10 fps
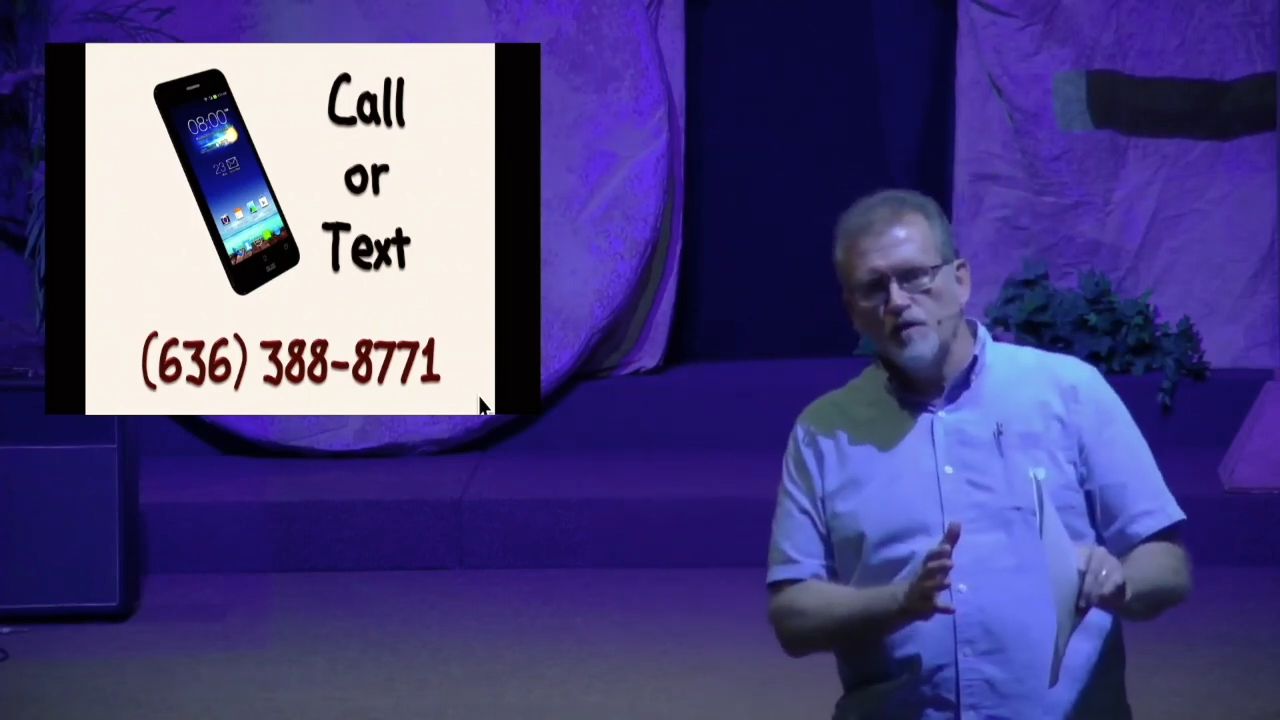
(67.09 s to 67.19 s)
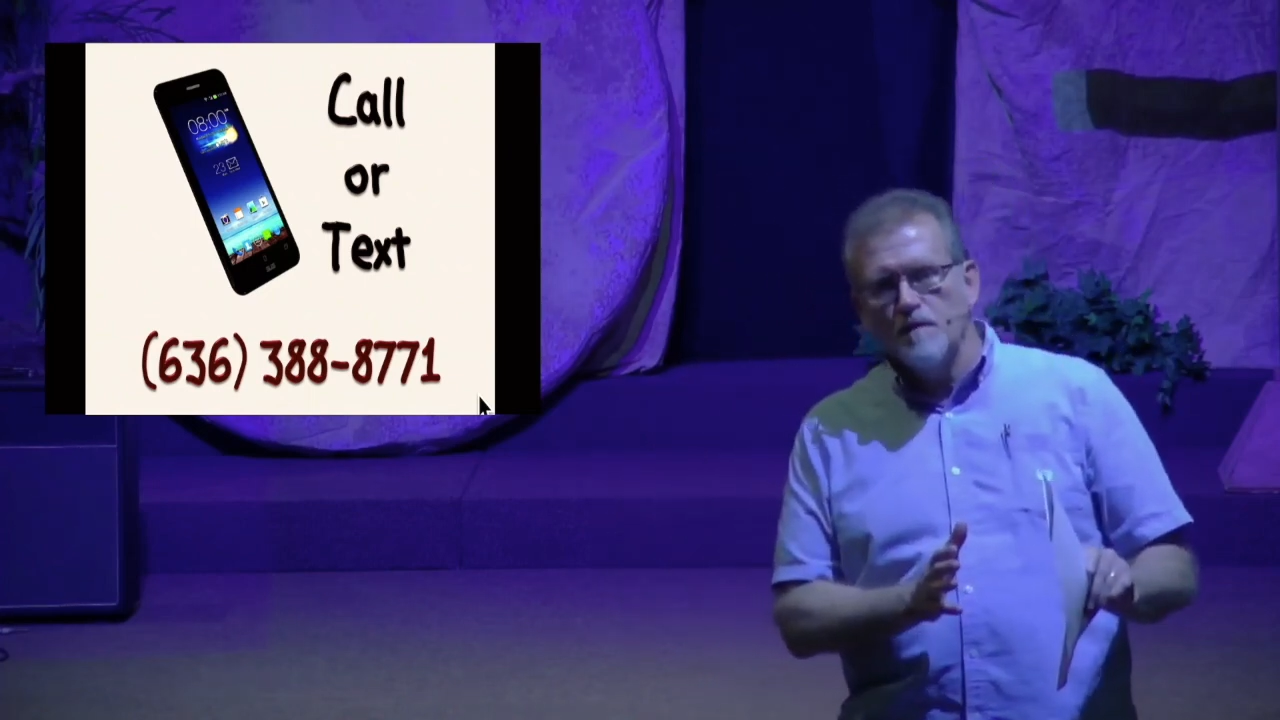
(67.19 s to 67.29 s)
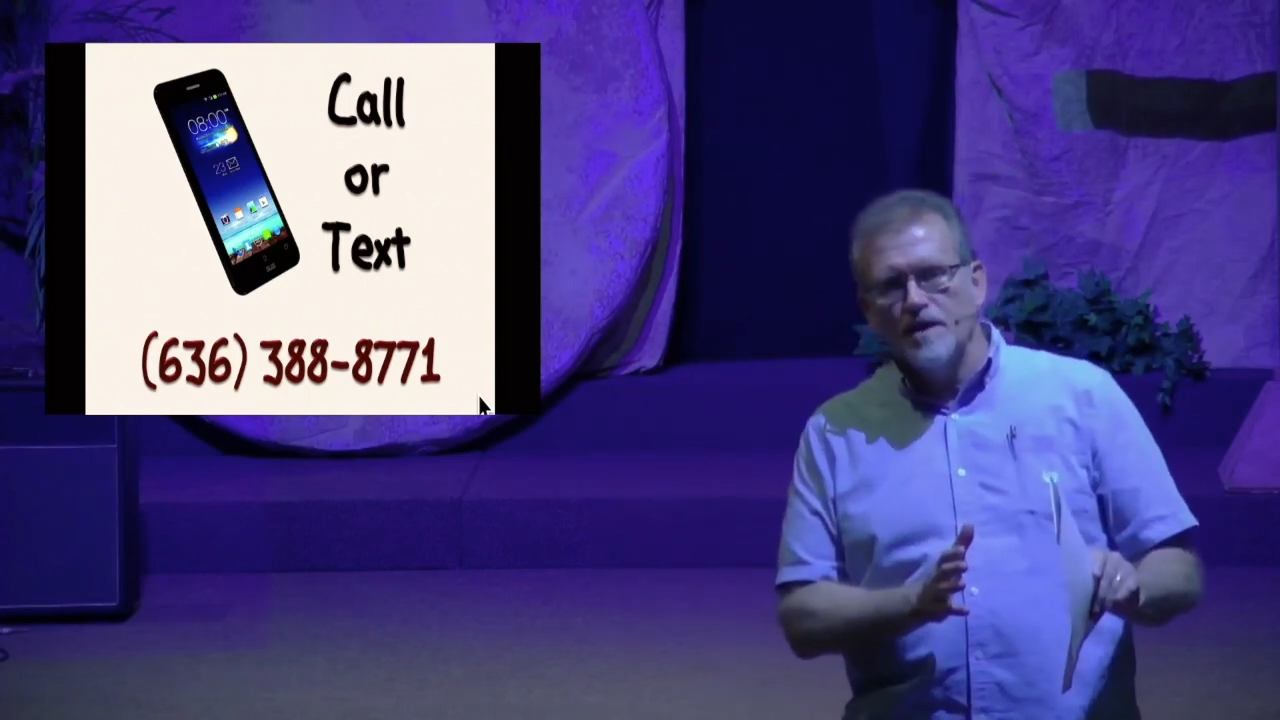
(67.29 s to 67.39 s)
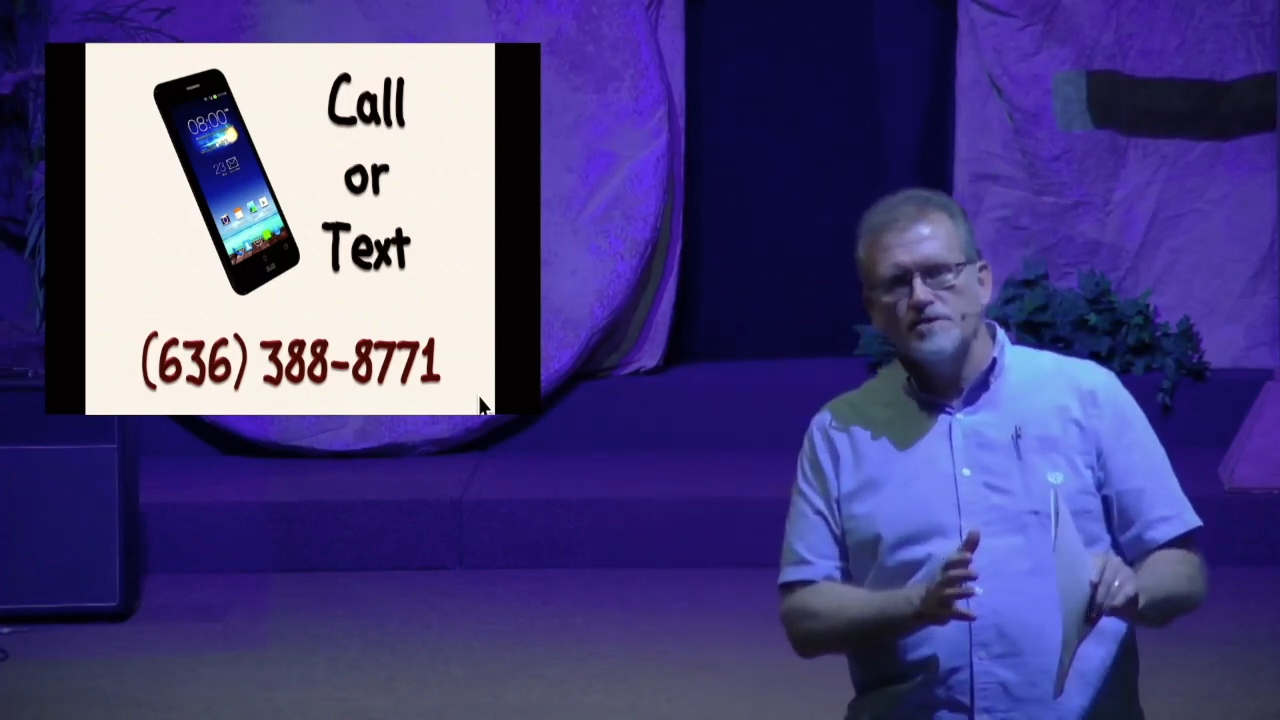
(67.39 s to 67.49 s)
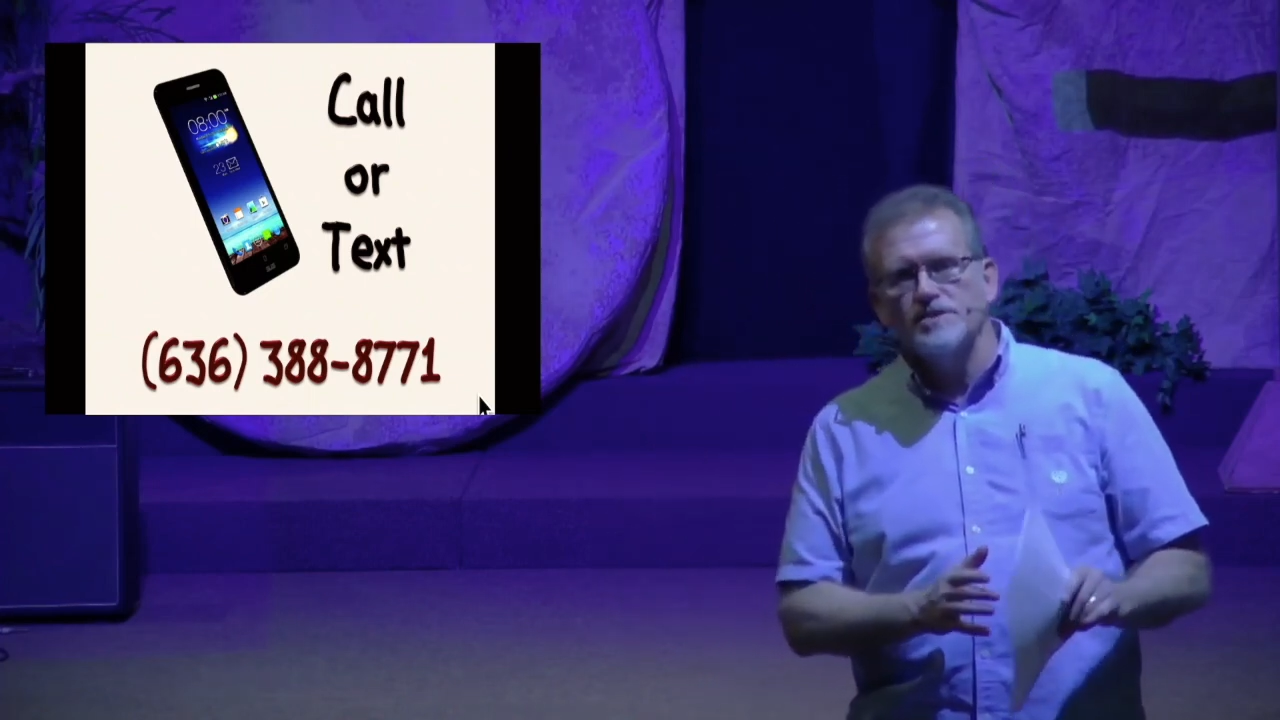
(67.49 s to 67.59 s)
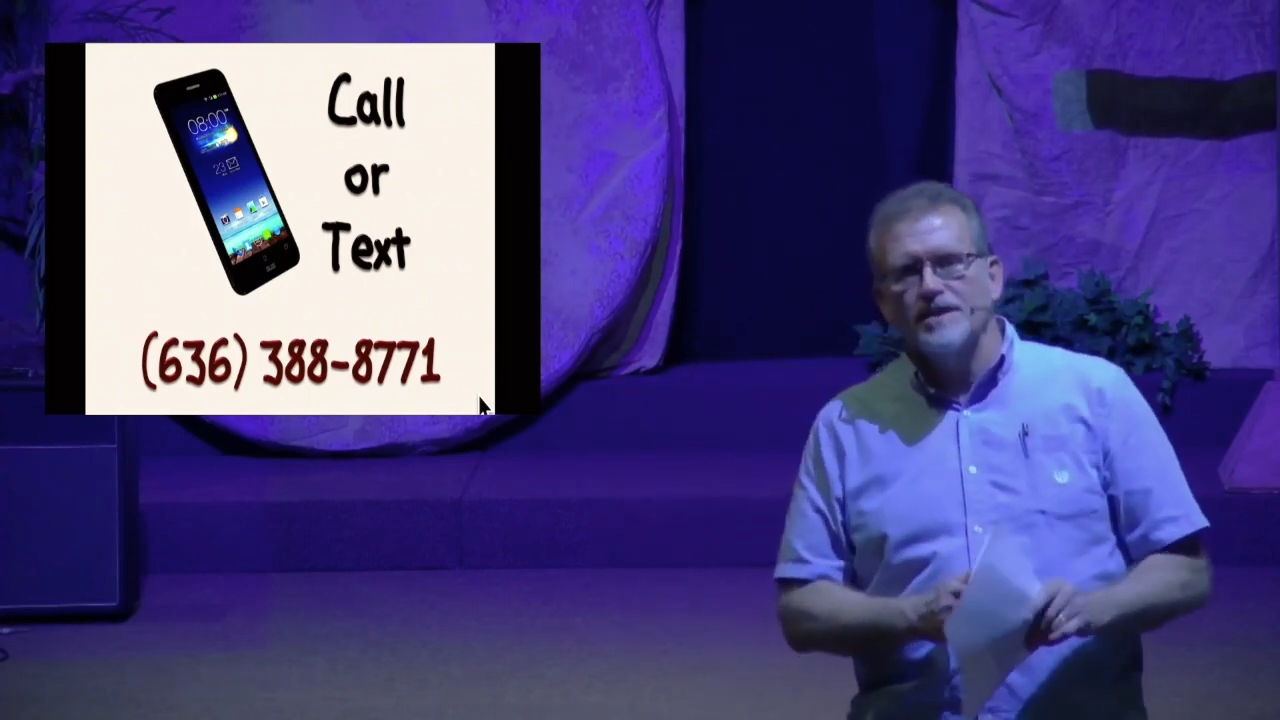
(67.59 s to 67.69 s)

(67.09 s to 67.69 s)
few minutes